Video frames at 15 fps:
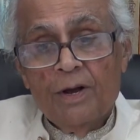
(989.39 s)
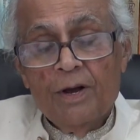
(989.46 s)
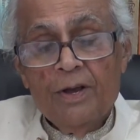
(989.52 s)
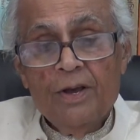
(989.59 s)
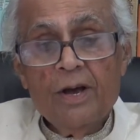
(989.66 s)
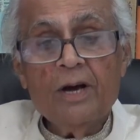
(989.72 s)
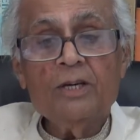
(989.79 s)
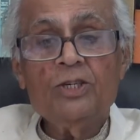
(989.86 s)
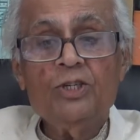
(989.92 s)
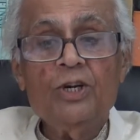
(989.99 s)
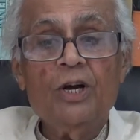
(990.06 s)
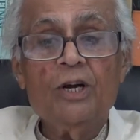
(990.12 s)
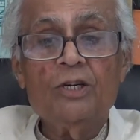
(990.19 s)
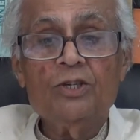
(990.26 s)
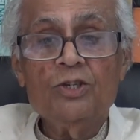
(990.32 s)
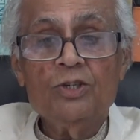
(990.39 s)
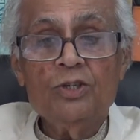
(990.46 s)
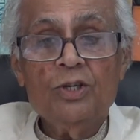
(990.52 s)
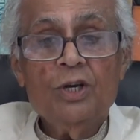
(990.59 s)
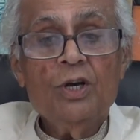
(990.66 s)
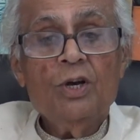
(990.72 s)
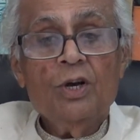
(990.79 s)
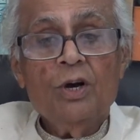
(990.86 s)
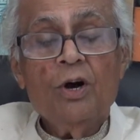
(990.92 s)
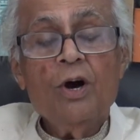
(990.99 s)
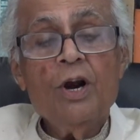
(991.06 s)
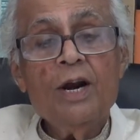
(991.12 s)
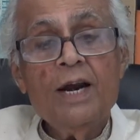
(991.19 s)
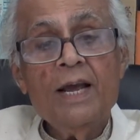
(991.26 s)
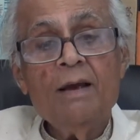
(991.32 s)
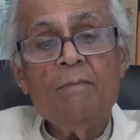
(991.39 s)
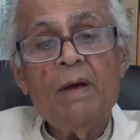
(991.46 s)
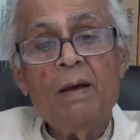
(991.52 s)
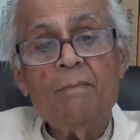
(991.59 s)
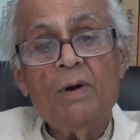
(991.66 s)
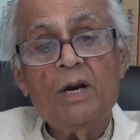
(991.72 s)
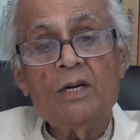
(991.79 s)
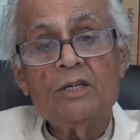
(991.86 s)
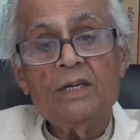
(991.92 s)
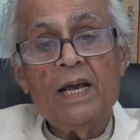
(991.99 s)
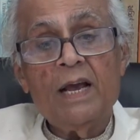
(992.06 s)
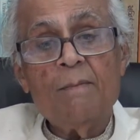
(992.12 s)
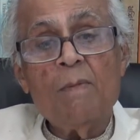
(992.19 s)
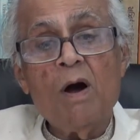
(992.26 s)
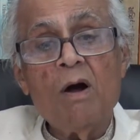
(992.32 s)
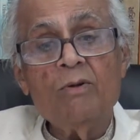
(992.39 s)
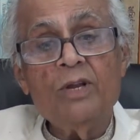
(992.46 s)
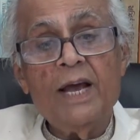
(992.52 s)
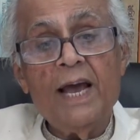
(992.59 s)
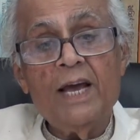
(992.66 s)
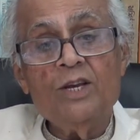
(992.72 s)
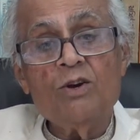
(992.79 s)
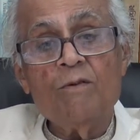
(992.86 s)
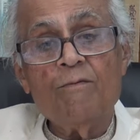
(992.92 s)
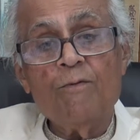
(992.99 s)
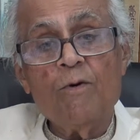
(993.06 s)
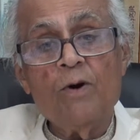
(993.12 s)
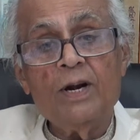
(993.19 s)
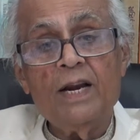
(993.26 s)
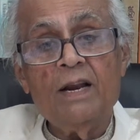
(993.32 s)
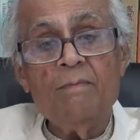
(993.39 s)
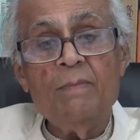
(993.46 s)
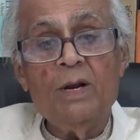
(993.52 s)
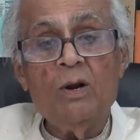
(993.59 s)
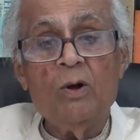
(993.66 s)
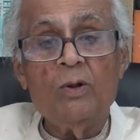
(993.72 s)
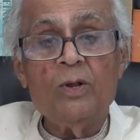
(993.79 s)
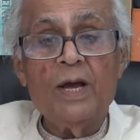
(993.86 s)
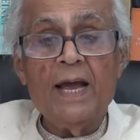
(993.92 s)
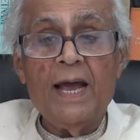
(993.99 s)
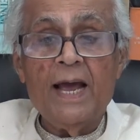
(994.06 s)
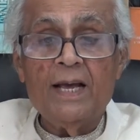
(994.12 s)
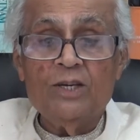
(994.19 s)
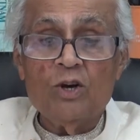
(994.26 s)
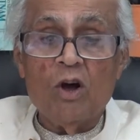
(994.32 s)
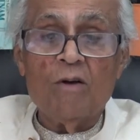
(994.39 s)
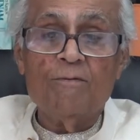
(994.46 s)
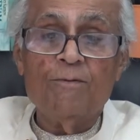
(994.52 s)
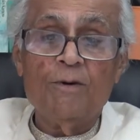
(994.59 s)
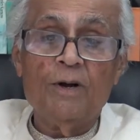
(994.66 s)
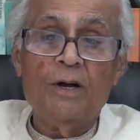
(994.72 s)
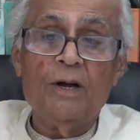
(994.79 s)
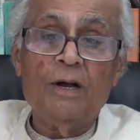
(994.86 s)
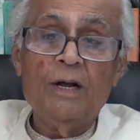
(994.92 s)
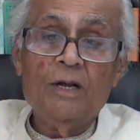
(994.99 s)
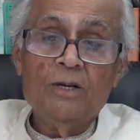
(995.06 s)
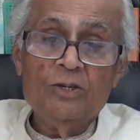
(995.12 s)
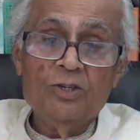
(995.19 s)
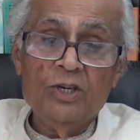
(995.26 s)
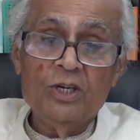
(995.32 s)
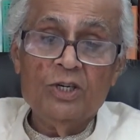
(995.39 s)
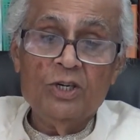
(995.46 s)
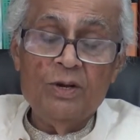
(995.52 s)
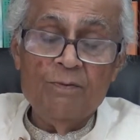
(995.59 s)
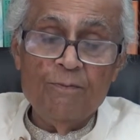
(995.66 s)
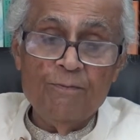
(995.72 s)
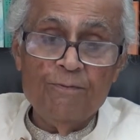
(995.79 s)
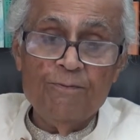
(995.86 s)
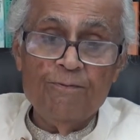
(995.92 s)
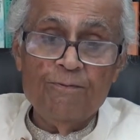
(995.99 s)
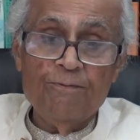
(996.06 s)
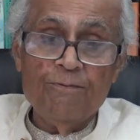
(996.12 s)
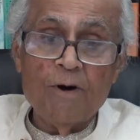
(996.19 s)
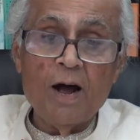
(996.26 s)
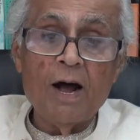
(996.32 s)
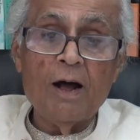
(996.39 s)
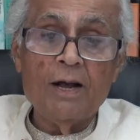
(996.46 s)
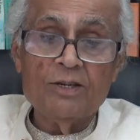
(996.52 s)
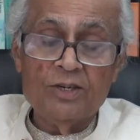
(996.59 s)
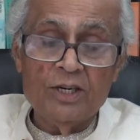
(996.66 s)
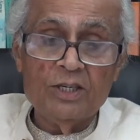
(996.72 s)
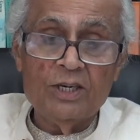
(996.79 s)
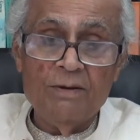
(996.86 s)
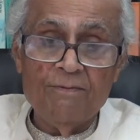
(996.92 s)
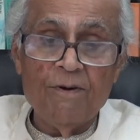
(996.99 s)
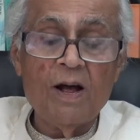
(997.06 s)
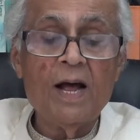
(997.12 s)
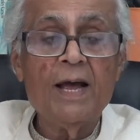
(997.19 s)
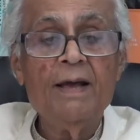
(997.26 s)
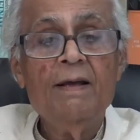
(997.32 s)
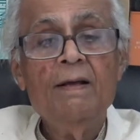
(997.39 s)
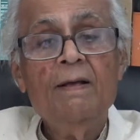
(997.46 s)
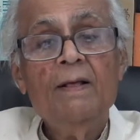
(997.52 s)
youngsters, earning members above the age of 14, below the age of 65,